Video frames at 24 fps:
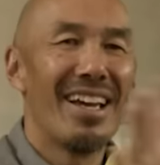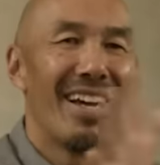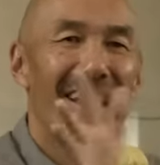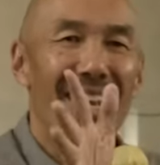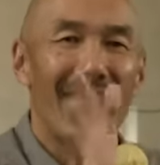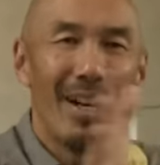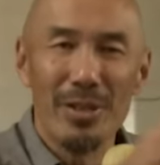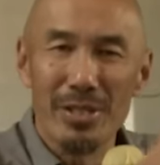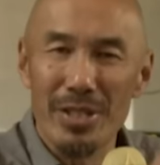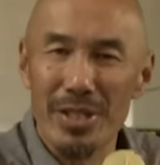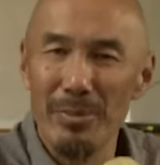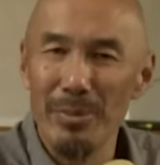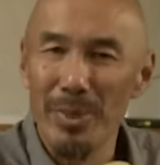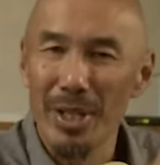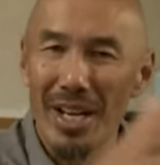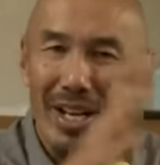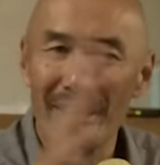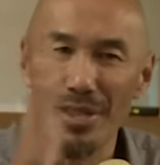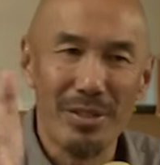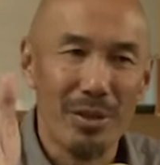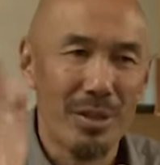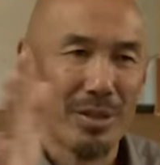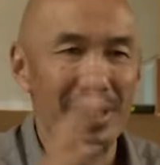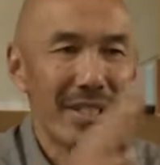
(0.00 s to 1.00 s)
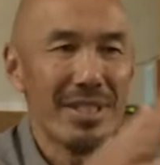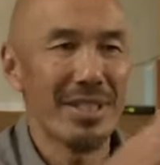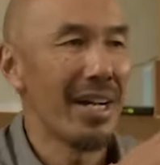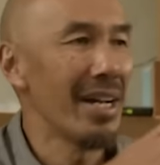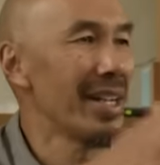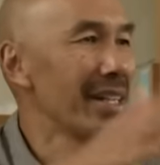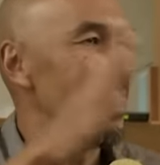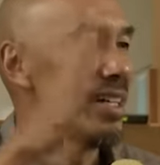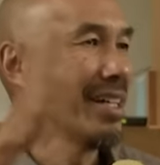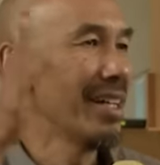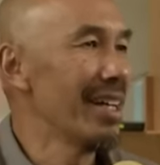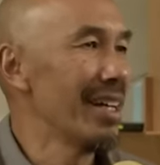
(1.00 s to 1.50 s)
and I know some of you guys are
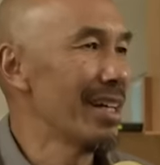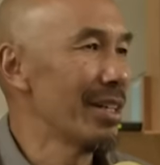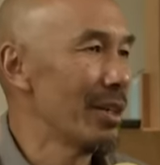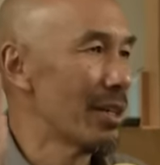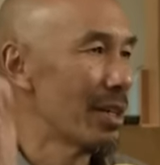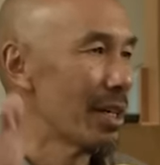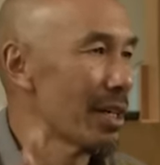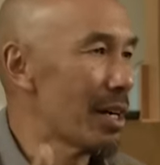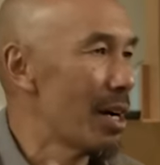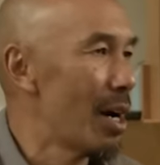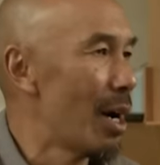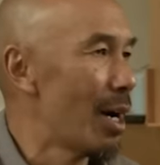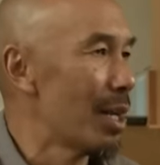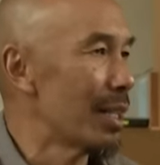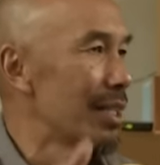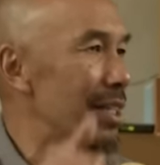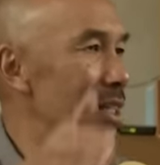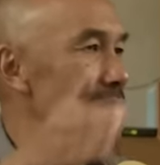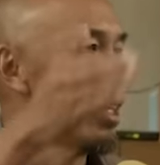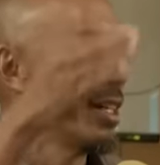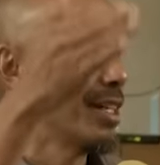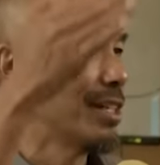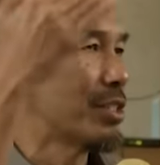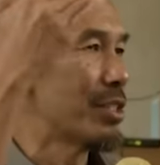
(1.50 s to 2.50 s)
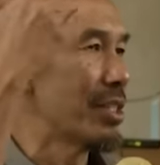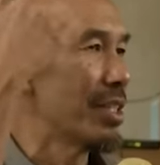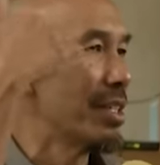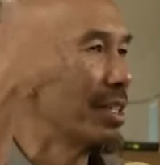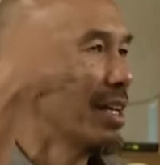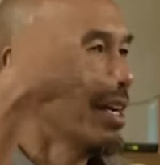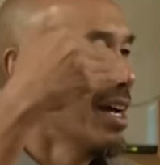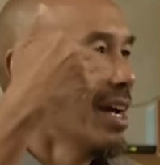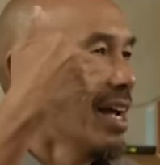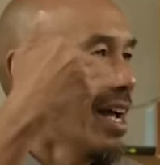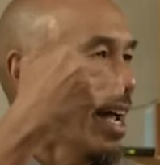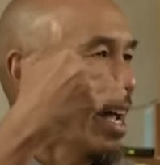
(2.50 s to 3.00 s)
studying, you're in college, and,
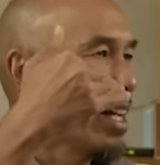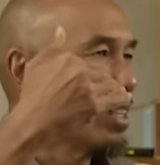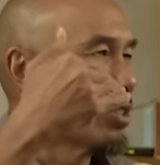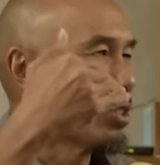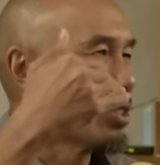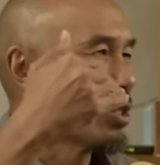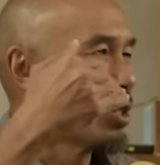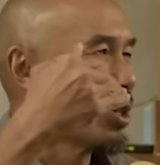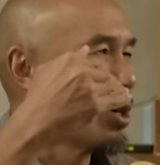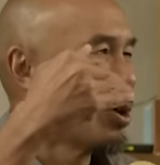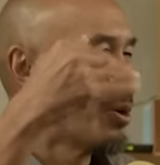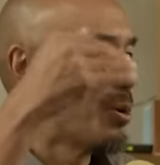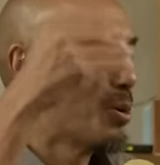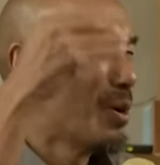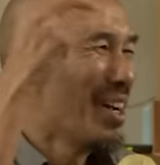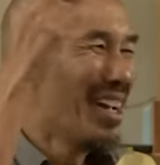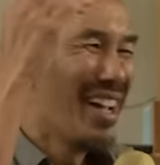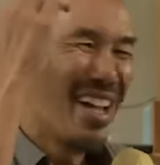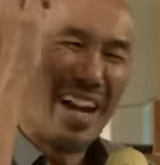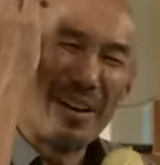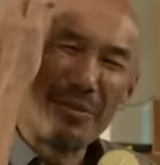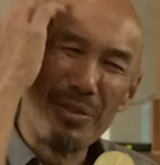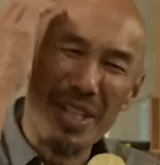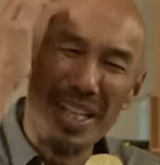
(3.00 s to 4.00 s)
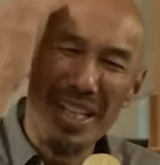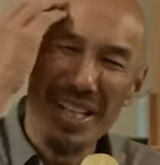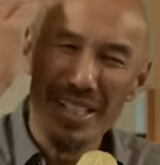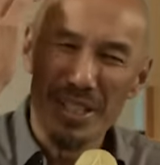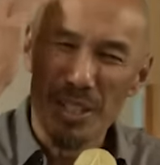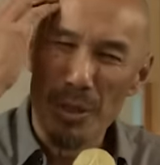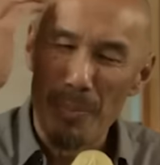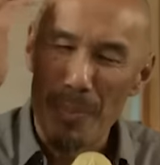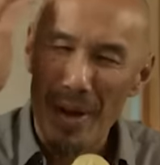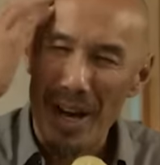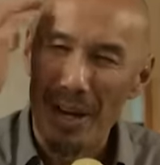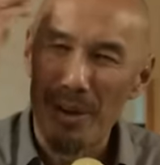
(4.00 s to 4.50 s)
and so
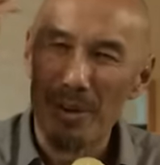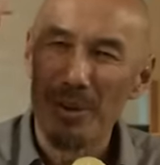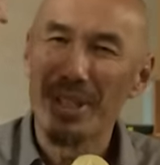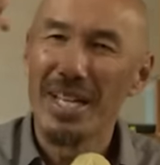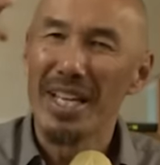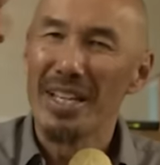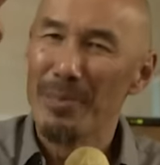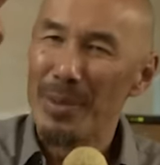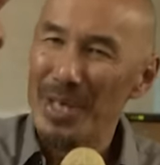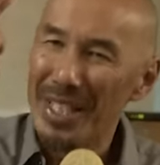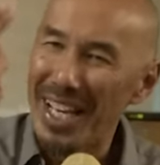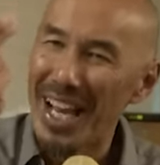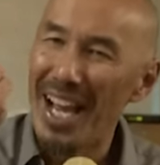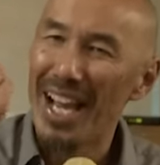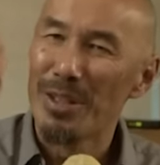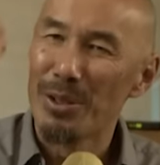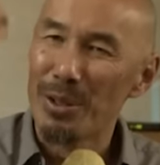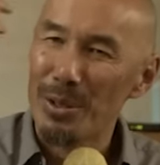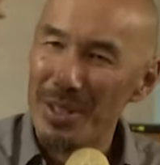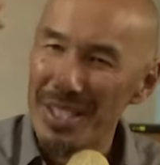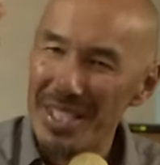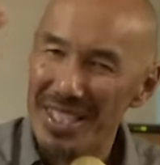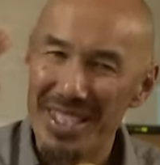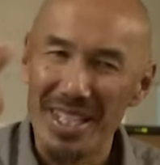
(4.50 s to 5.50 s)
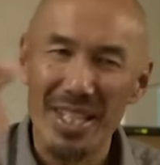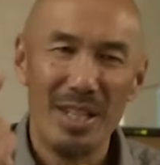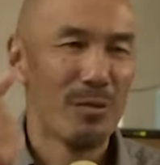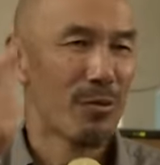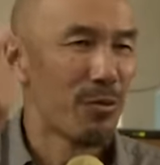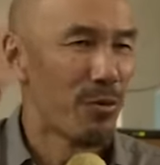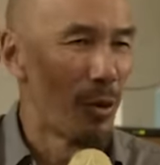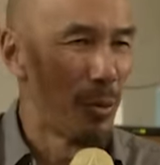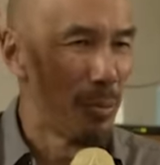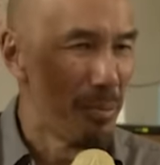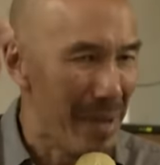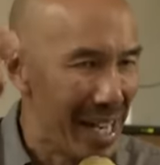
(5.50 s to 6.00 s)
everything's about, okay, let me gather this
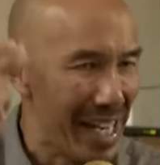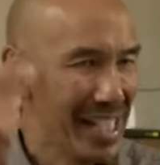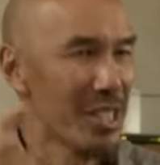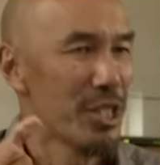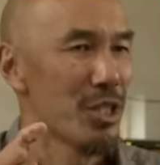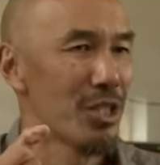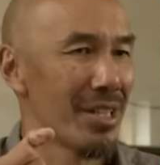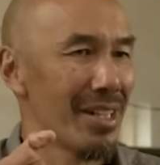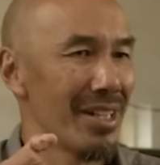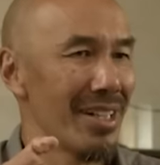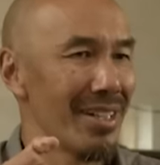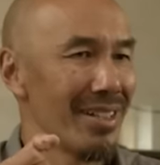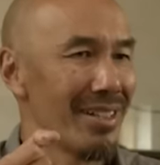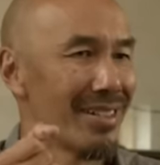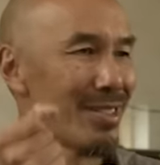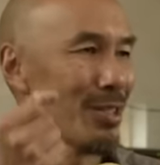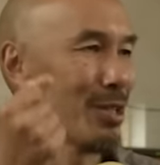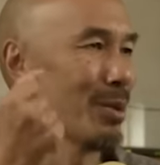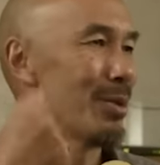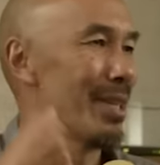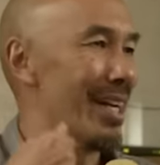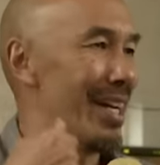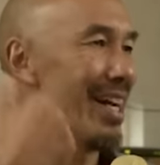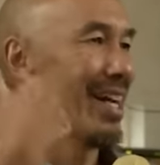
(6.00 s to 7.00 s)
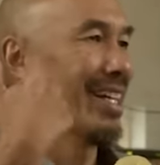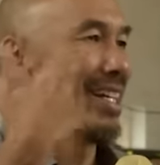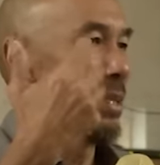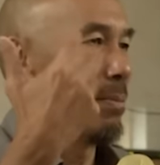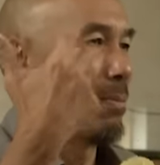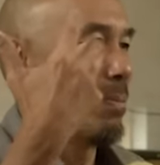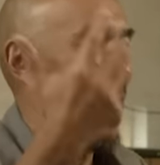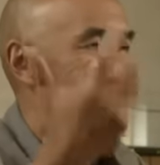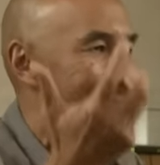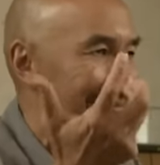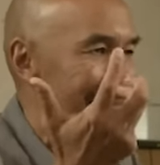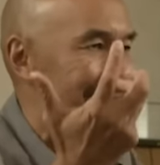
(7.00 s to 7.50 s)
information so that I
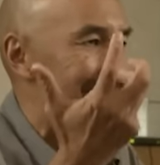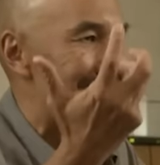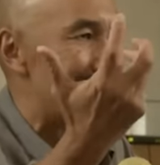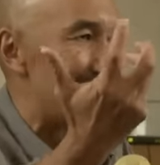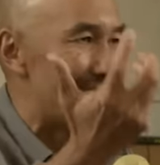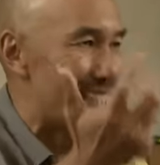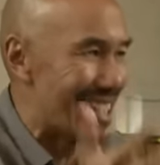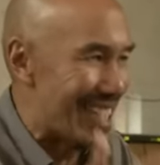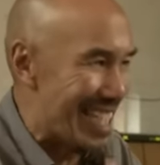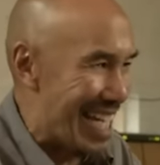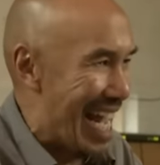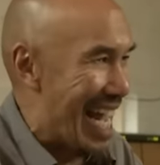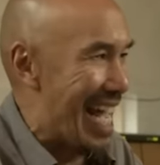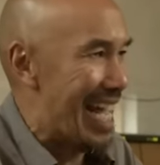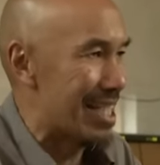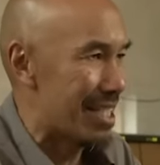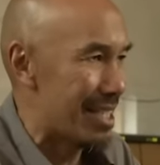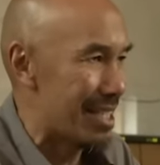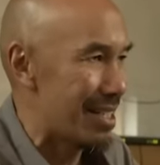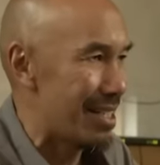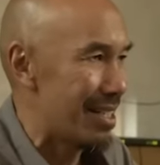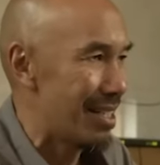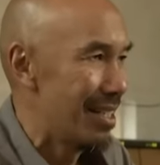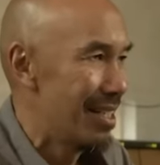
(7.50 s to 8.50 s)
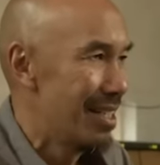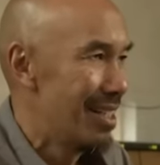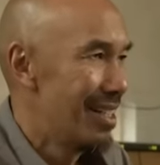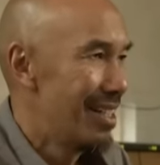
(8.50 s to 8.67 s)
can pass this test.